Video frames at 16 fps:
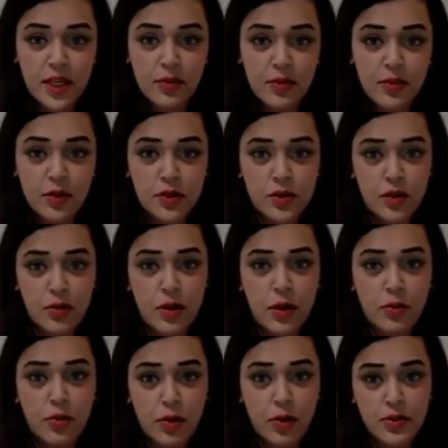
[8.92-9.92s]
today I'm going to talk
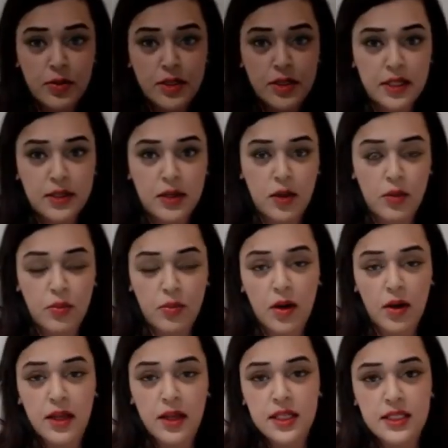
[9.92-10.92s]
about property
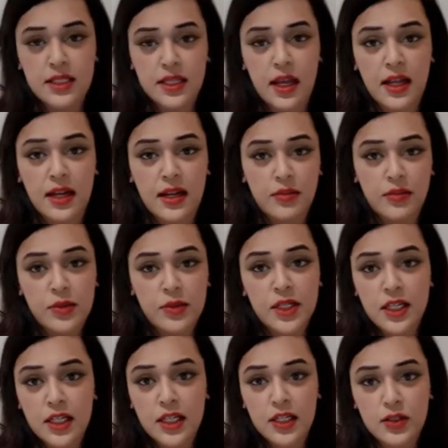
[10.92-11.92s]
compliance and in
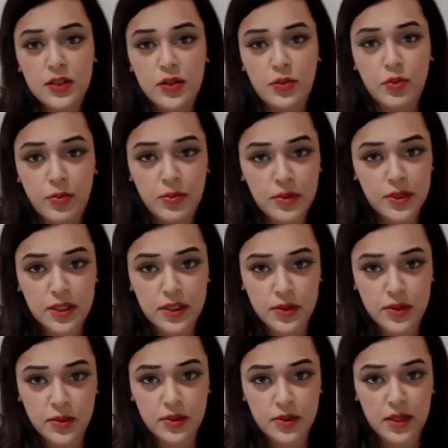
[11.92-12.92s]
particular to property
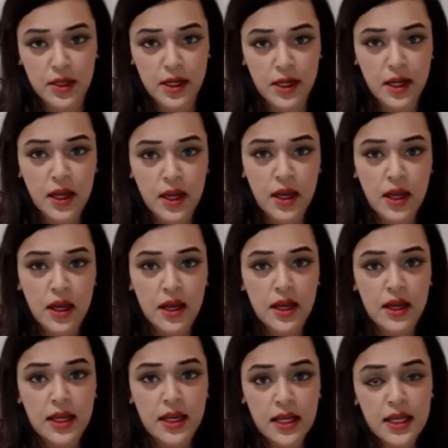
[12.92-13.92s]
sourcing.
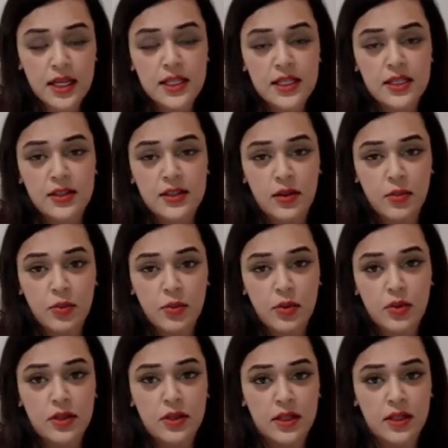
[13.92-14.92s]
It is
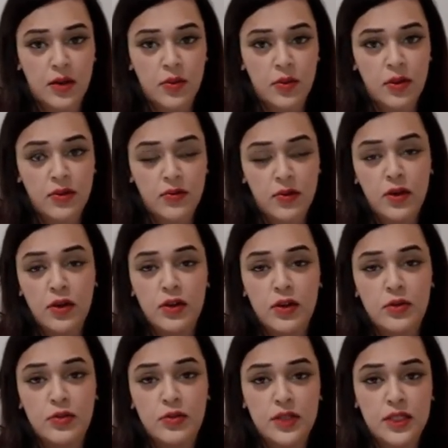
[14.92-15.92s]
important that we
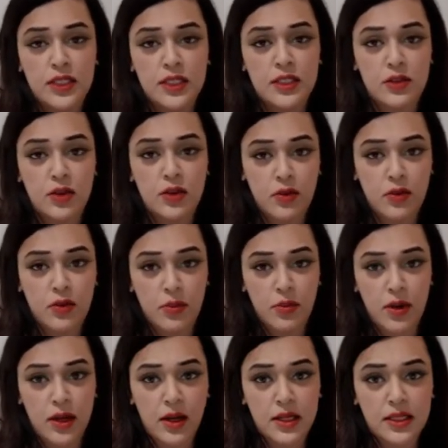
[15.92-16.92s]
follow the procedures of
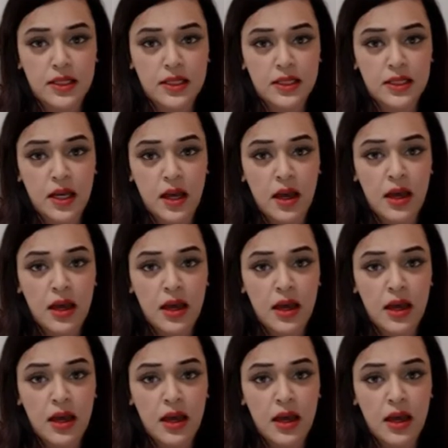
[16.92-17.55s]
compliance.